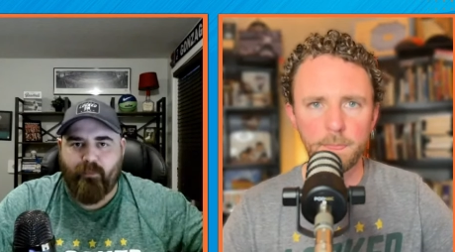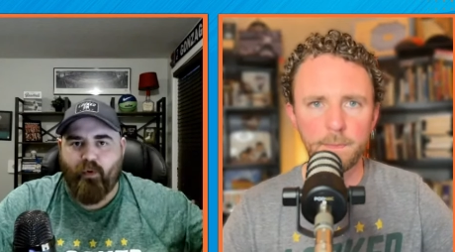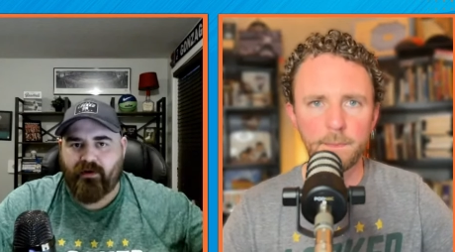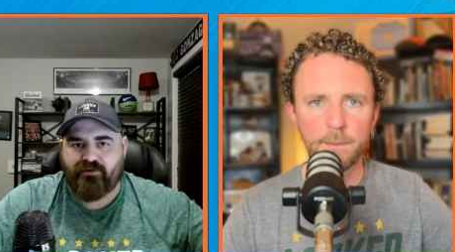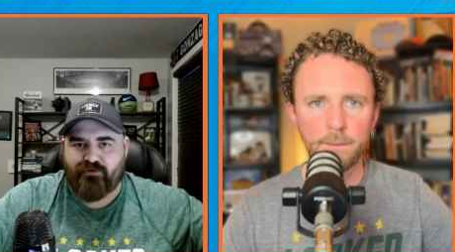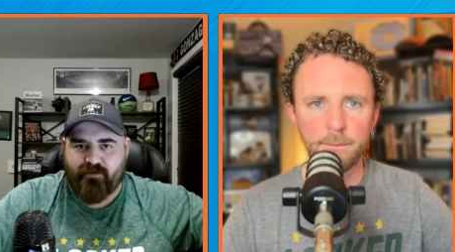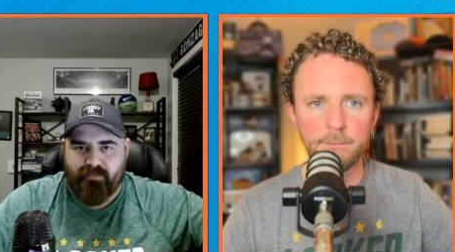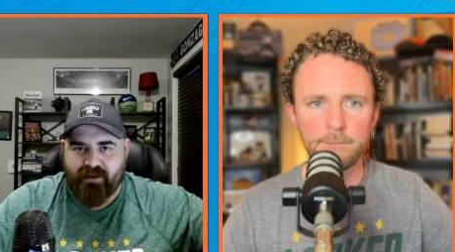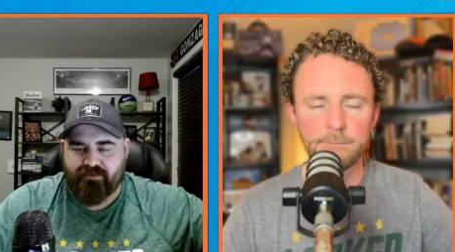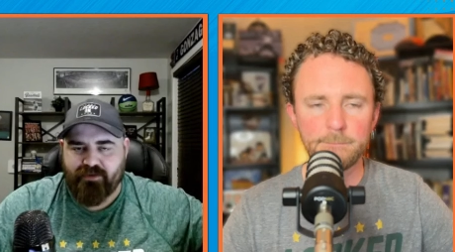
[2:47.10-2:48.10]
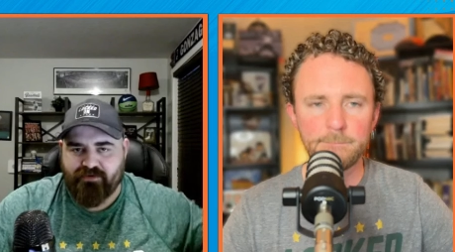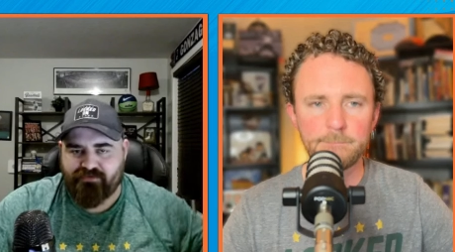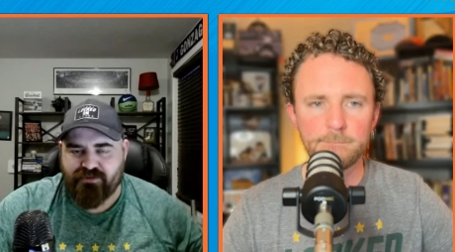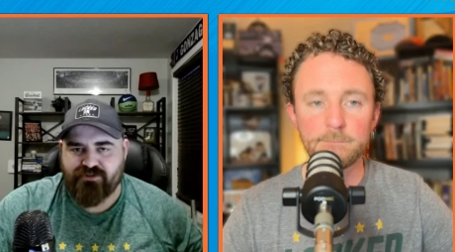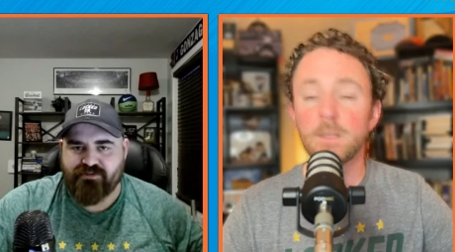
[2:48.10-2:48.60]
Speaker 1: point do they make the
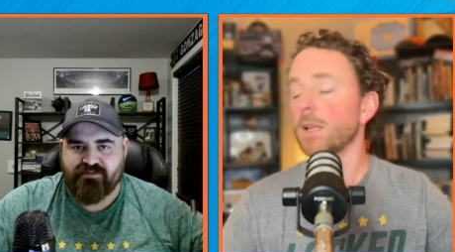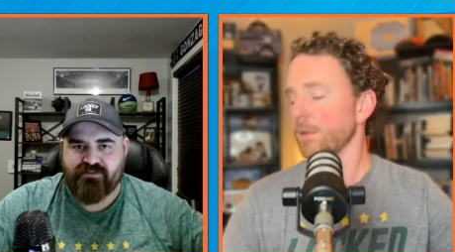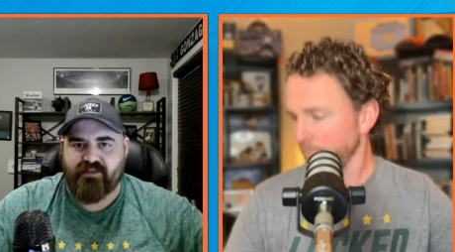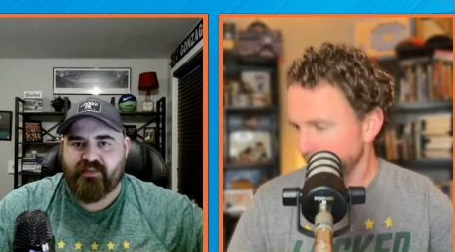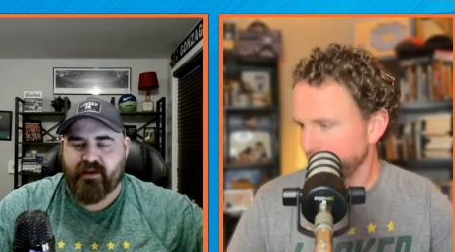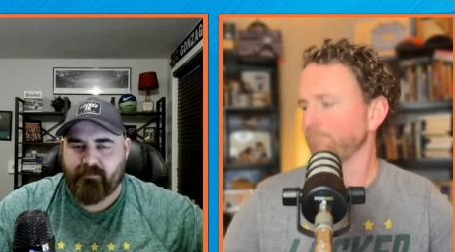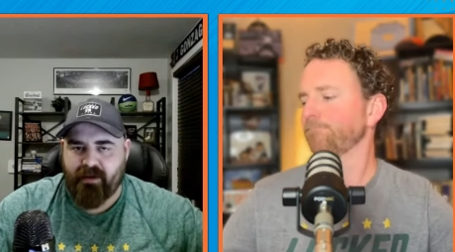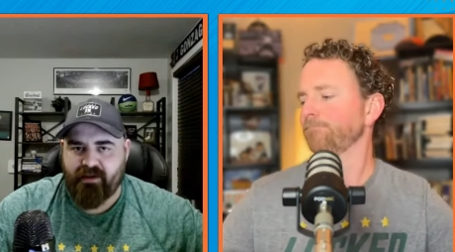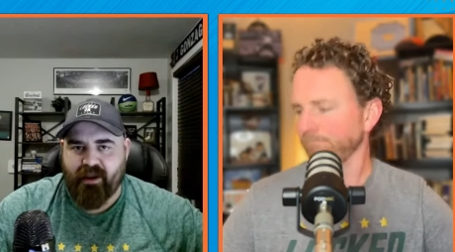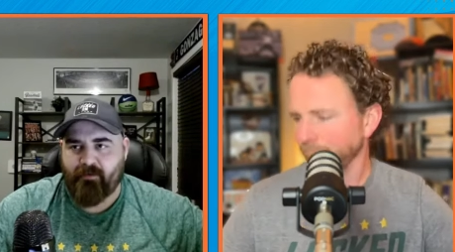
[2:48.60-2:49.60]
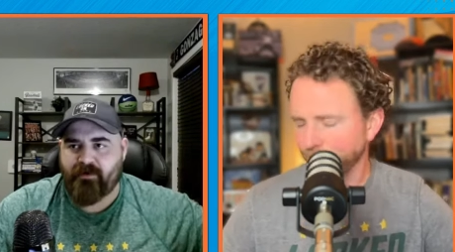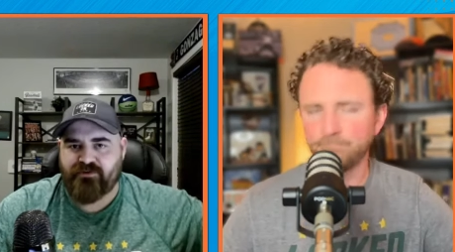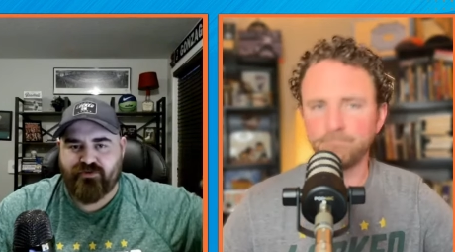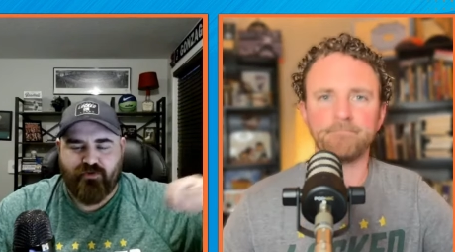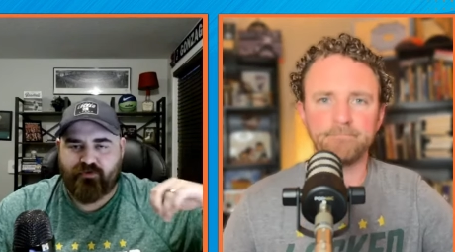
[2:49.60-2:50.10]
decisions that they make? How
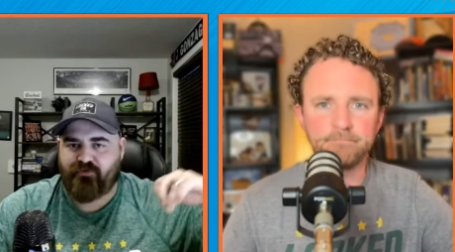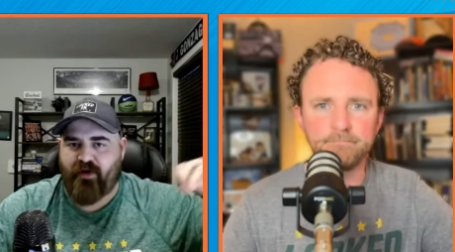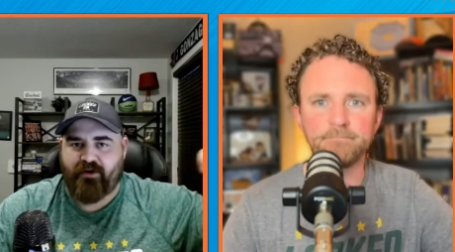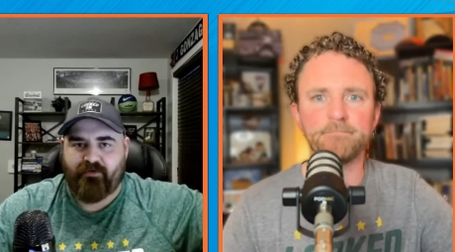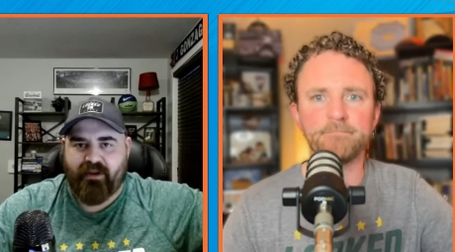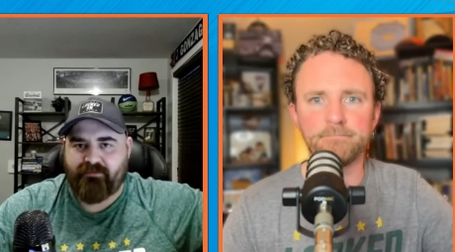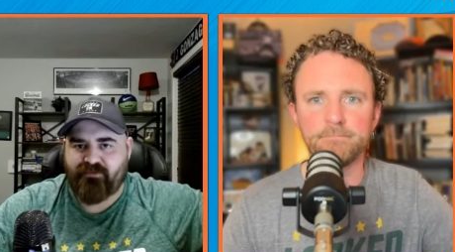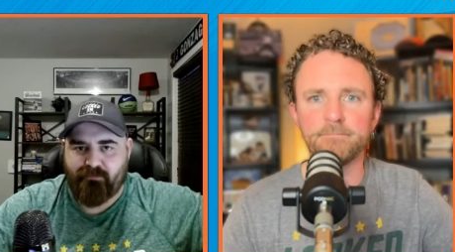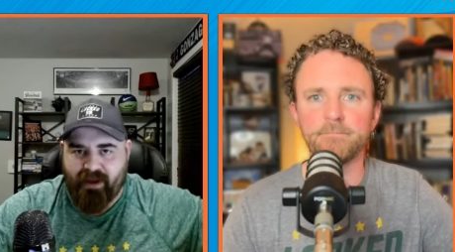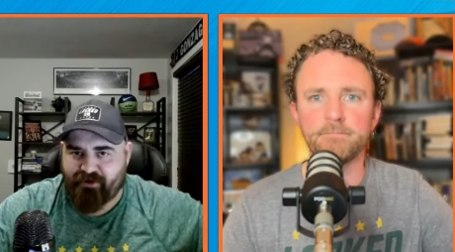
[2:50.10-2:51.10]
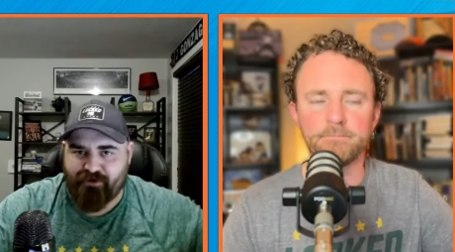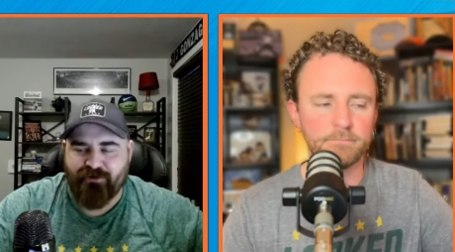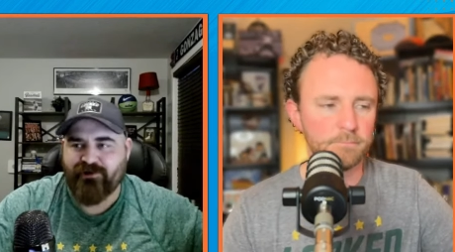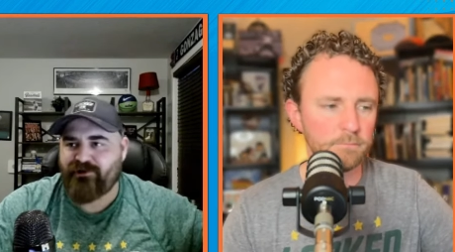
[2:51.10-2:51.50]
much do those final games matter?